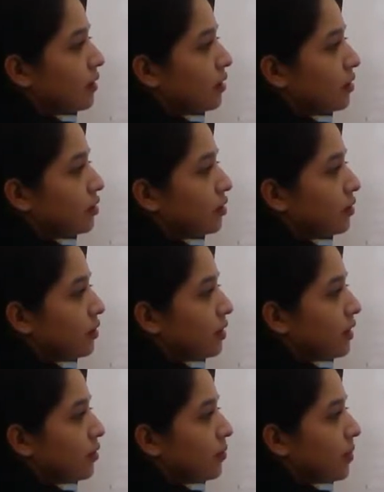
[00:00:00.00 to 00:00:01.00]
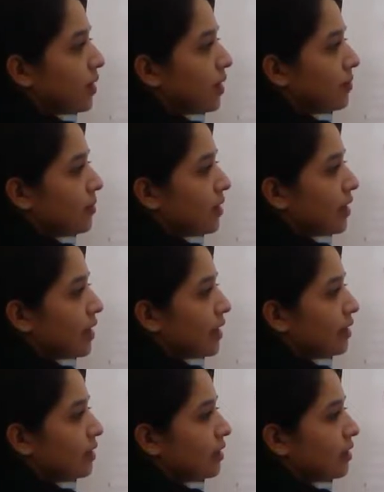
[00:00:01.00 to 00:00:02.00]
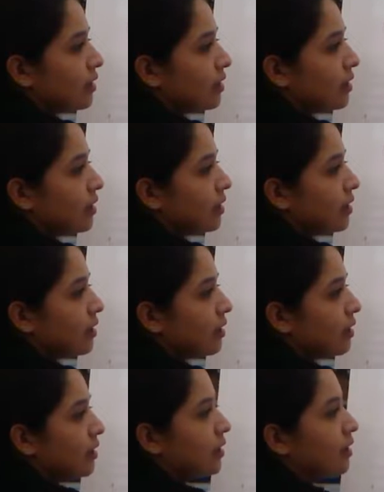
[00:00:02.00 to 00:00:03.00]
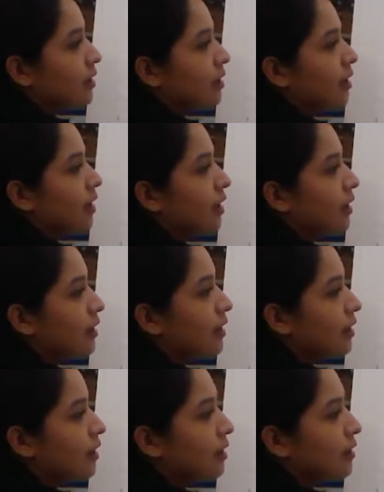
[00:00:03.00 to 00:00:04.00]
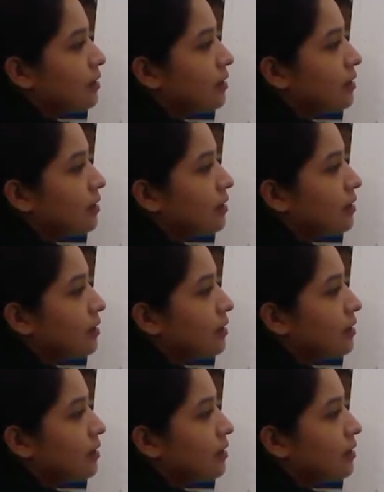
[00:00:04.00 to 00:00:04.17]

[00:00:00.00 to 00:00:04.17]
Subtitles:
Short little baby hand, like this.